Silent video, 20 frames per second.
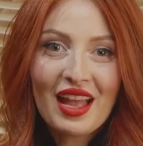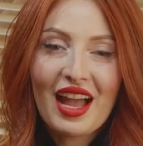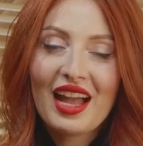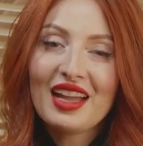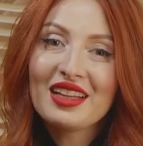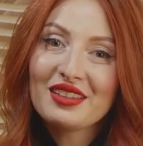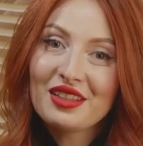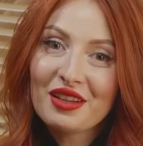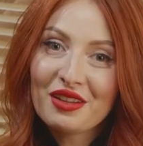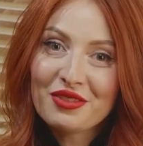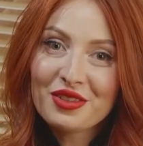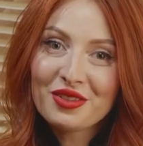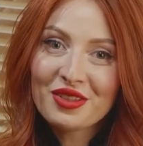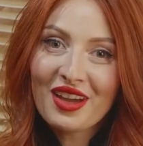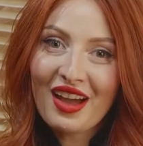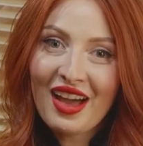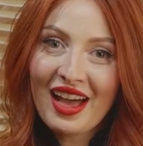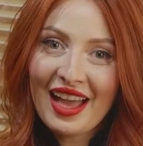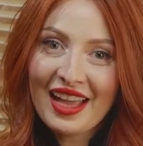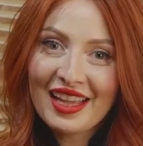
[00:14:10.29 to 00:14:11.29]
I love you
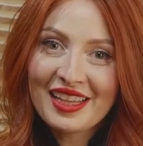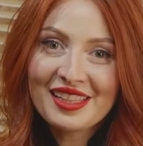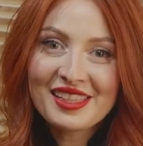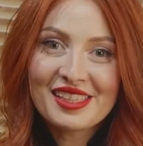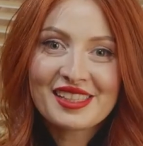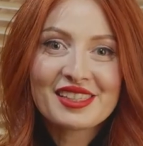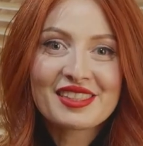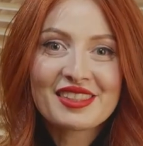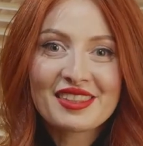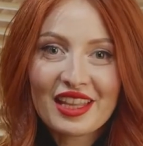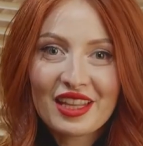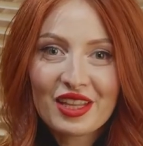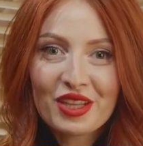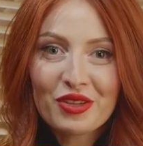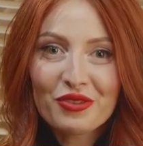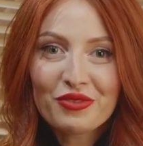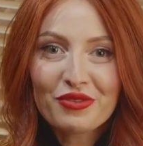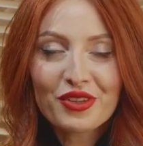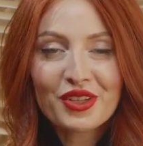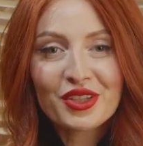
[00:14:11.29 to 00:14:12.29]
guys. Thank
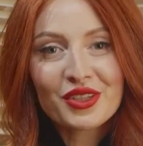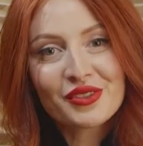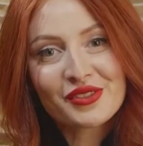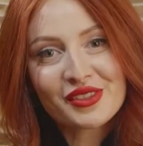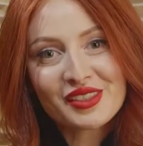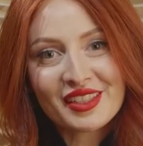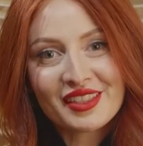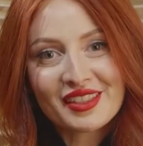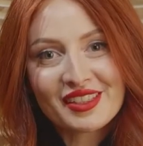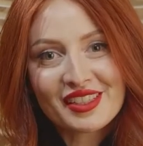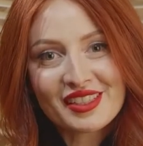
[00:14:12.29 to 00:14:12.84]
you for using